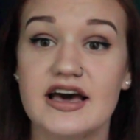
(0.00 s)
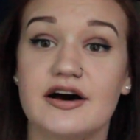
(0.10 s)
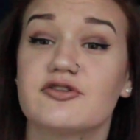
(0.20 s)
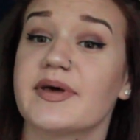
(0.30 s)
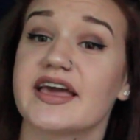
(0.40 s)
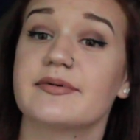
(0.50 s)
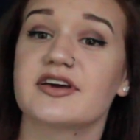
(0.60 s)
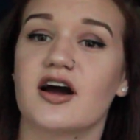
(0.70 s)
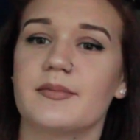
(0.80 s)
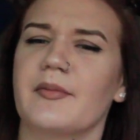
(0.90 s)
I was playing him in the
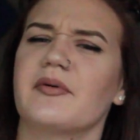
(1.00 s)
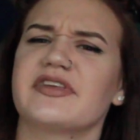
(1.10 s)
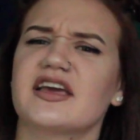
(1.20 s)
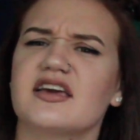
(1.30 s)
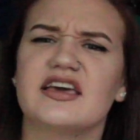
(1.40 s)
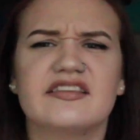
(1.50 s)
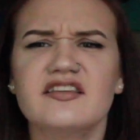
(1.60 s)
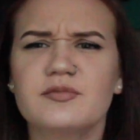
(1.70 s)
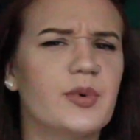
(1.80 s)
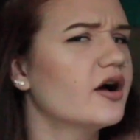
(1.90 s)
car and my mom was like, is
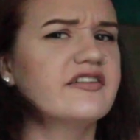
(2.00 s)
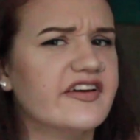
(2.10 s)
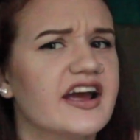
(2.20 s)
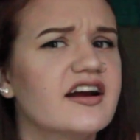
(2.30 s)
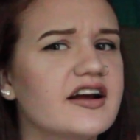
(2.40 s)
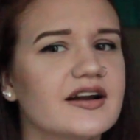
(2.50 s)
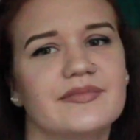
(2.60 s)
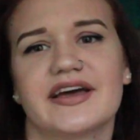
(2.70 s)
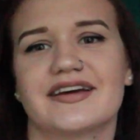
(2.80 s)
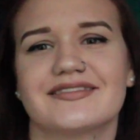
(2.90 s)
this Bon Iver? And I'm
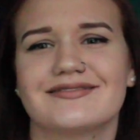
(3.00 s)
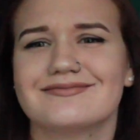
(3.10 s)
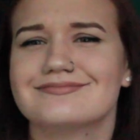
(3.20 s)
like,